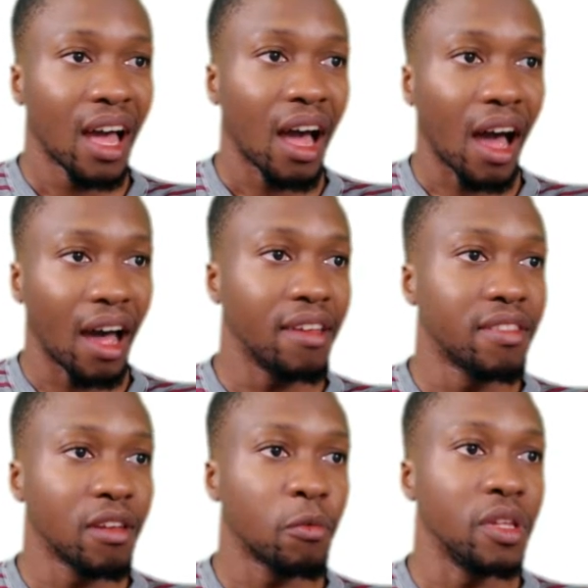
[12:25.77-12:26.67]
I
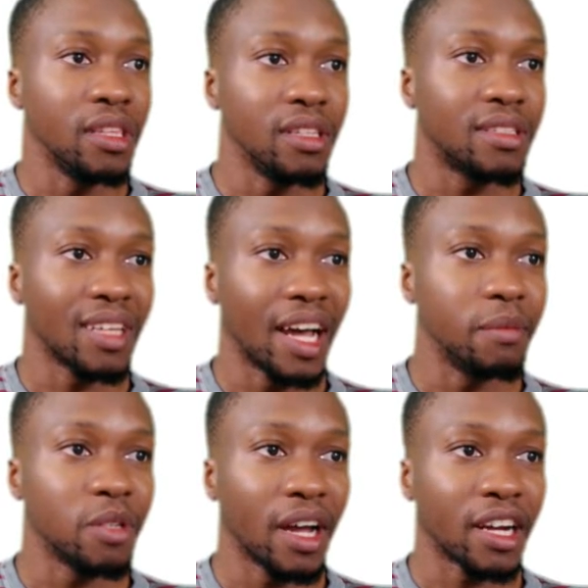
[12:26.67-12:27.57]
think we need
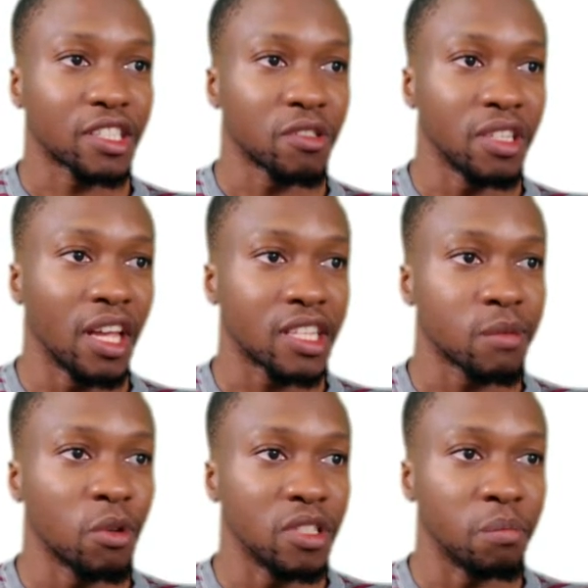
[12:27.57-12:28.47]
time to actually
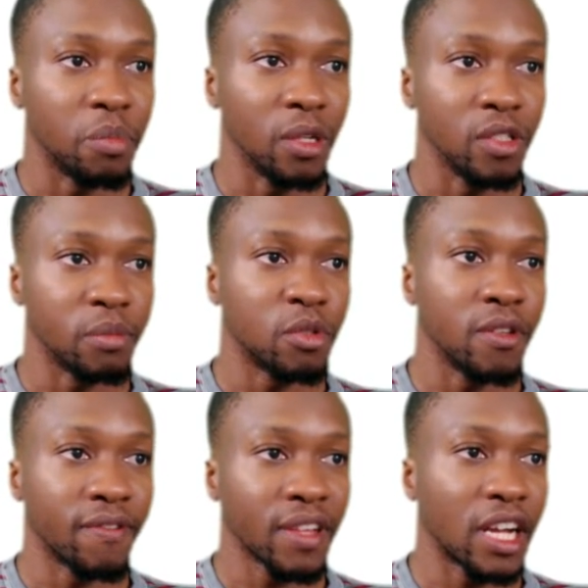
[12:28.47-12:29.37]
explore this build up to the
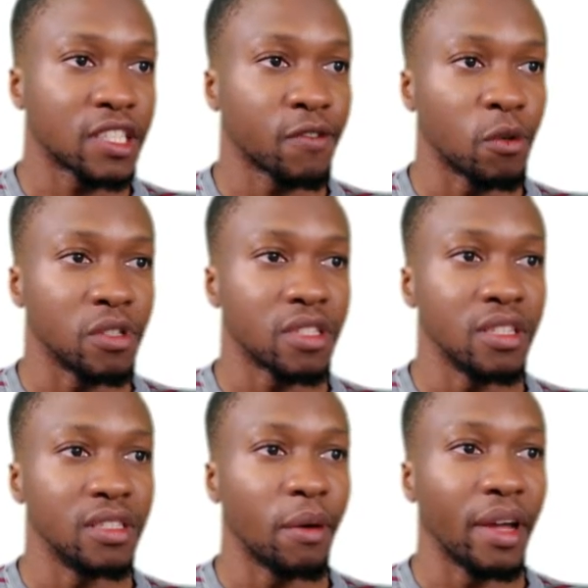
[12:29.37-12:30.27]
flash forward
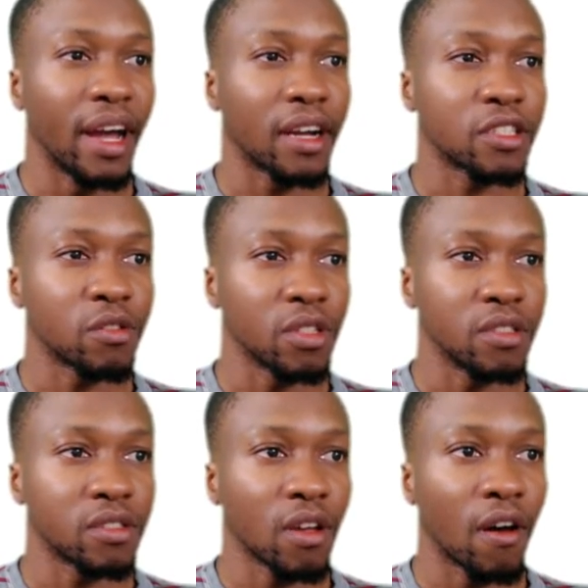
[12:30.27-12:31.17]
scene that we actually
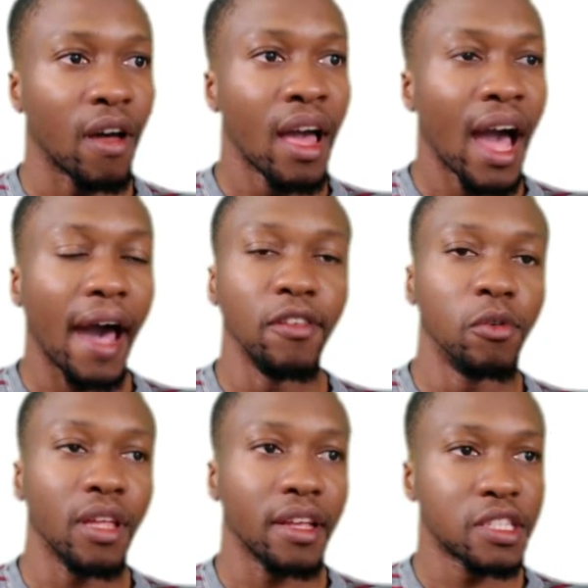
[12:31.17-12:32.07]
saw. I
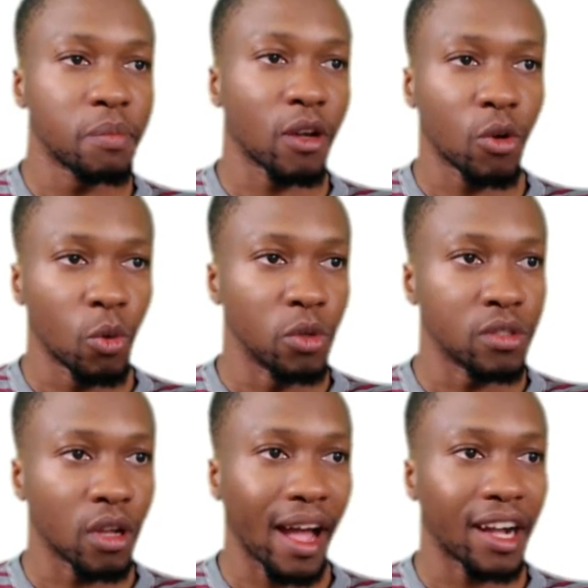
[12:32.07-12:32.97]
don't expect Code
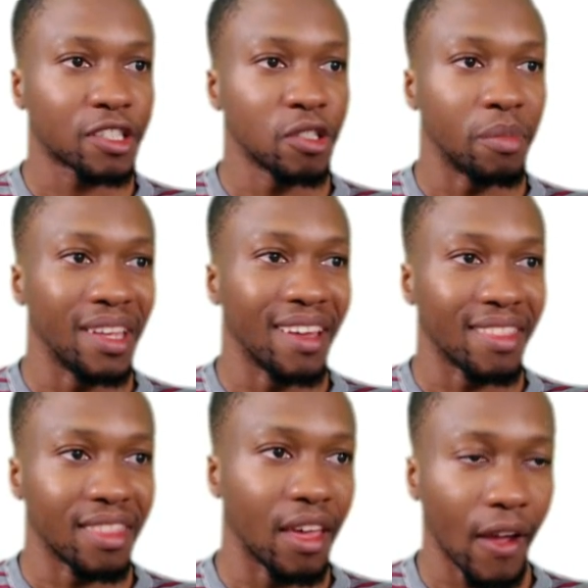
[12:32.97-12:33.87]
to actually be a
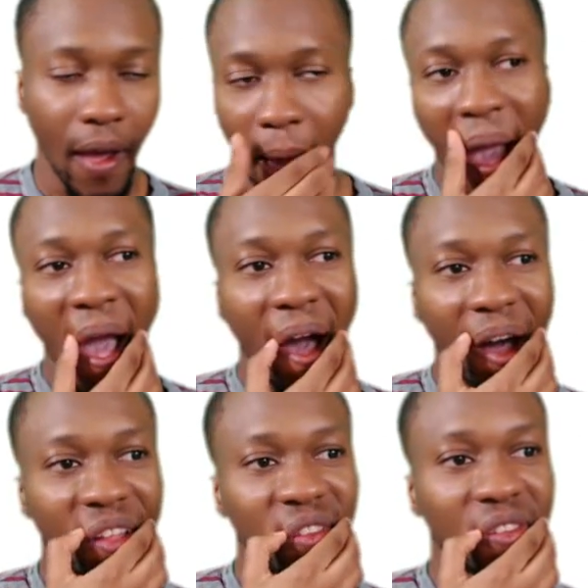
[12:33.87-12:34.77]
thing
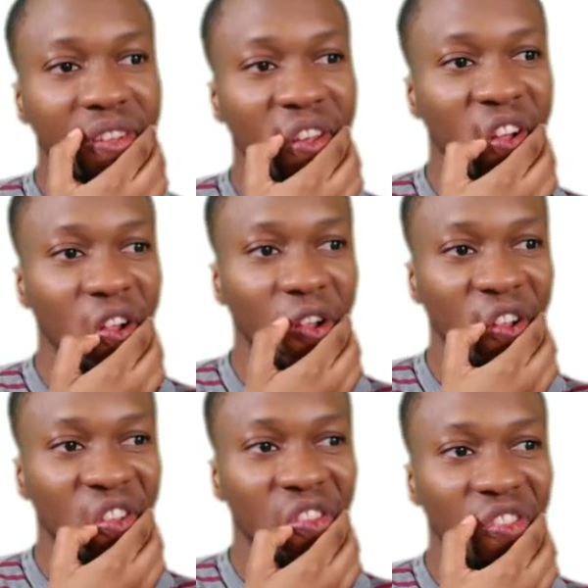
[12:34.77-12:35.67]

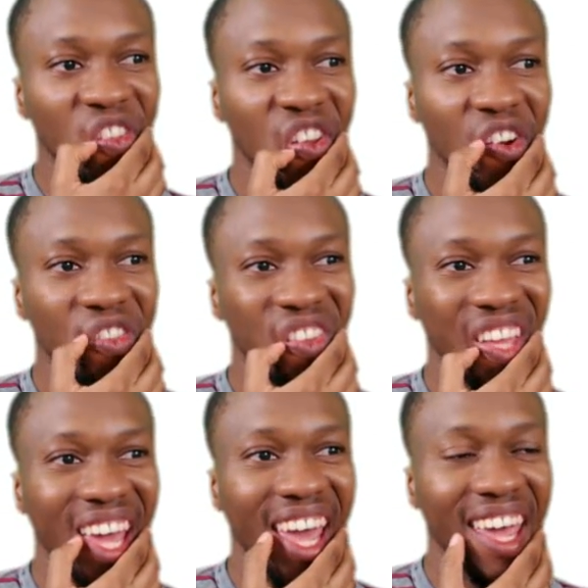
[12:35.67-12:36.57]
until near
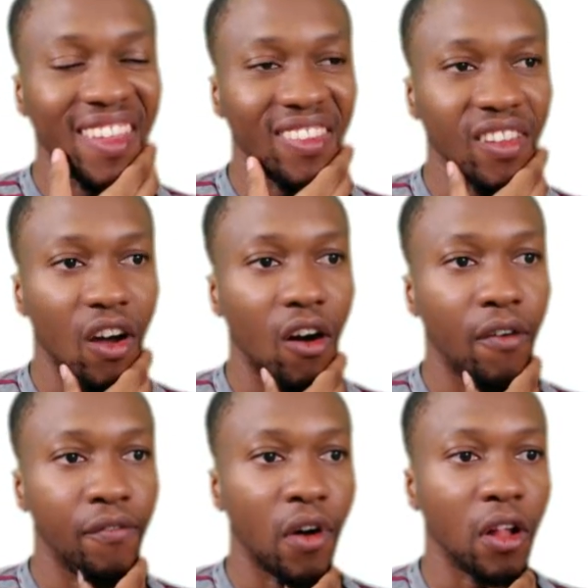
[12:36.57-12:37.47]
the end
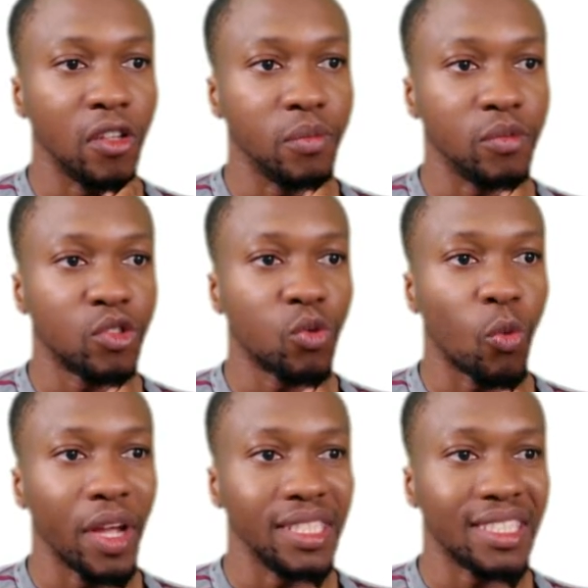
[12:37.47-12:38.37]
of volume
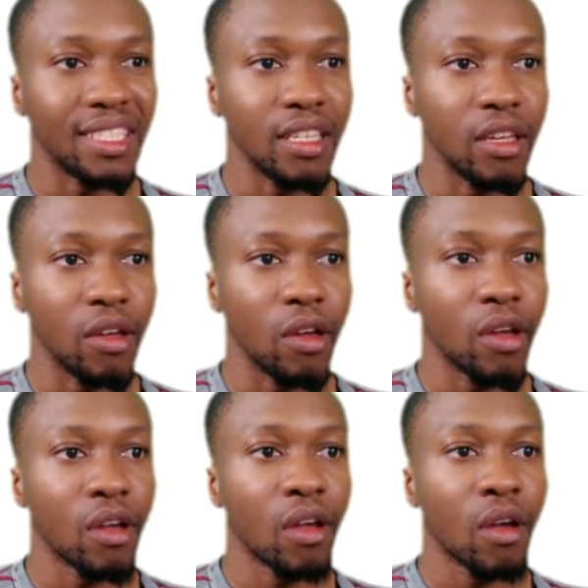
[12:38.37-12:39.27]

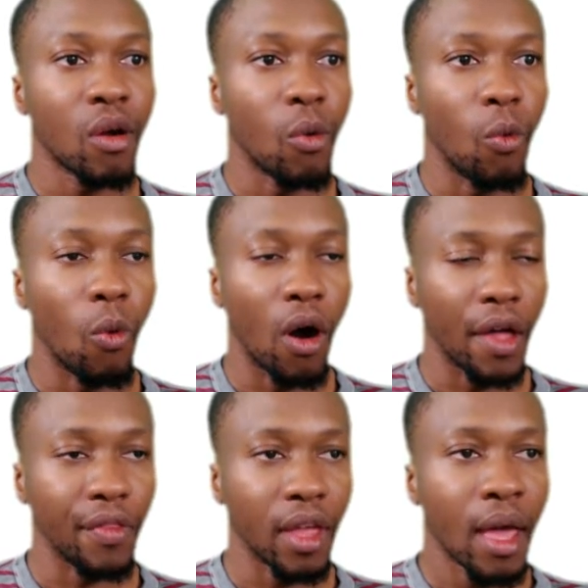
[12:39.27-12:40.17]

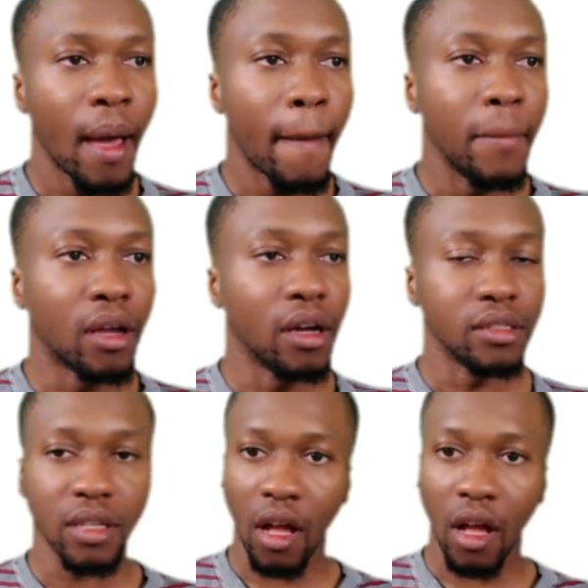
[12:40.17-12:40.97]
21, because